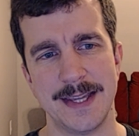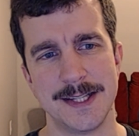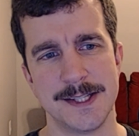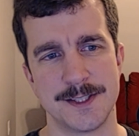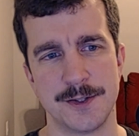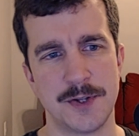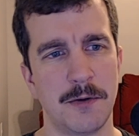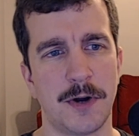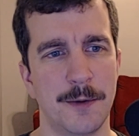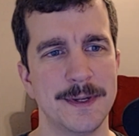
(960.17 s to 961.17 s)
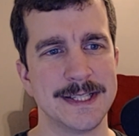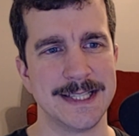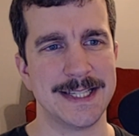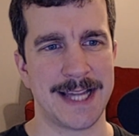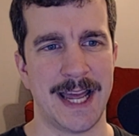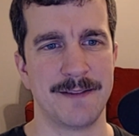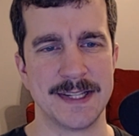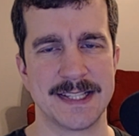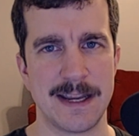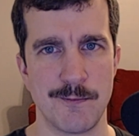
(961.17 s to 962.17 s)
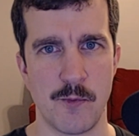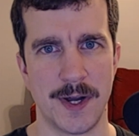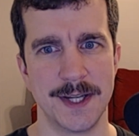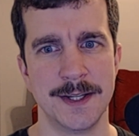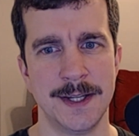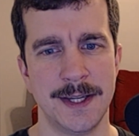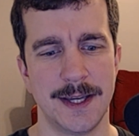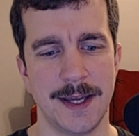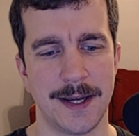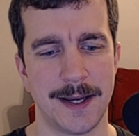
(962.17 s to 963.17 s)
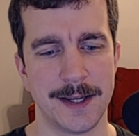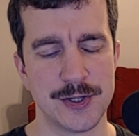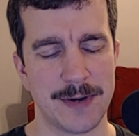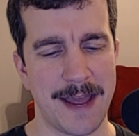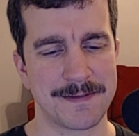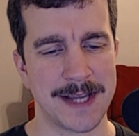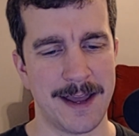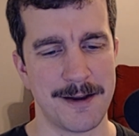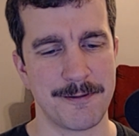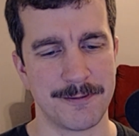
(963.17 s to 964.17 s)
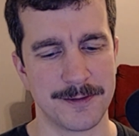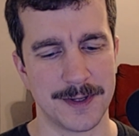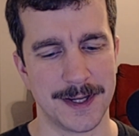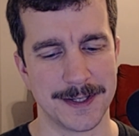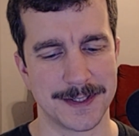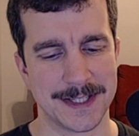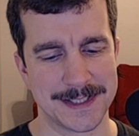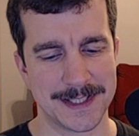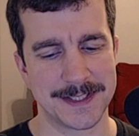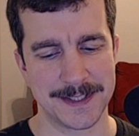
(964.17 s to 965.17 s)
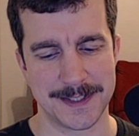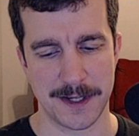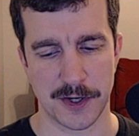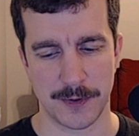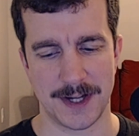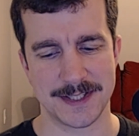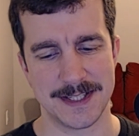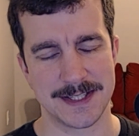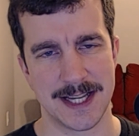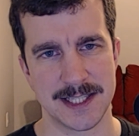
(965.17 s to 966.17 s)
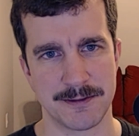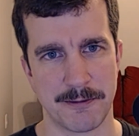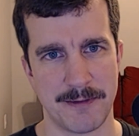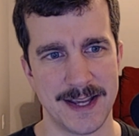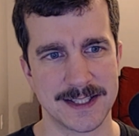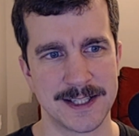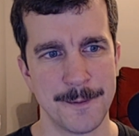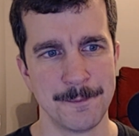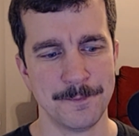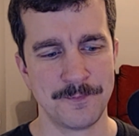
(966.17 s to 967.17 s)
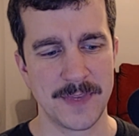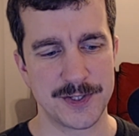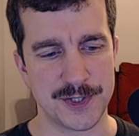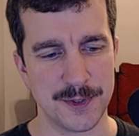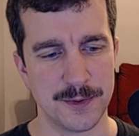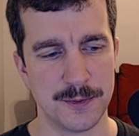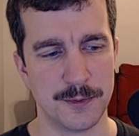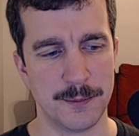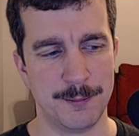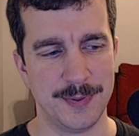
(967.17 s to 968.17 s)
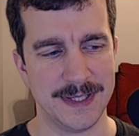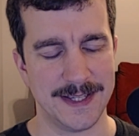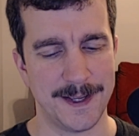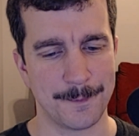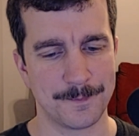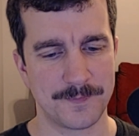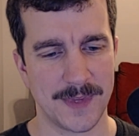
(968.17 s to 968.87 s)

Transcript: is you don't always need to have the same one. You don't have to have consistency across these kinds of effects to be